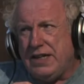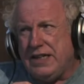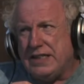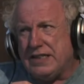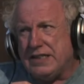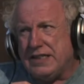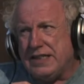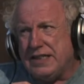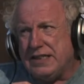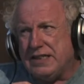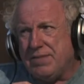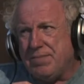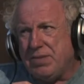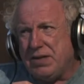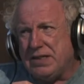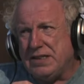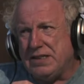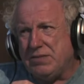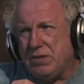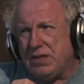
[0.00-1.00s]
these things?
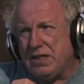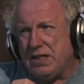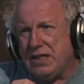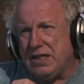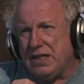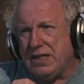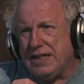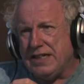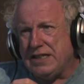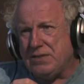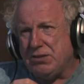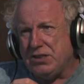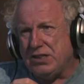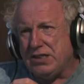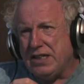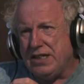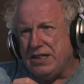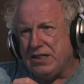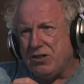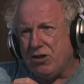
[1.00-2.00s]
Because one of the things
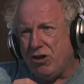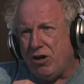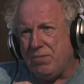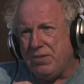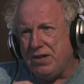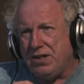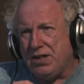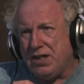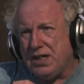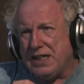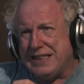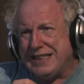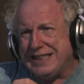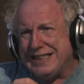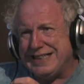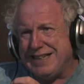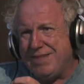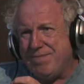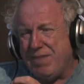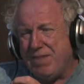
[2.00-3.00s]
which is common to this is a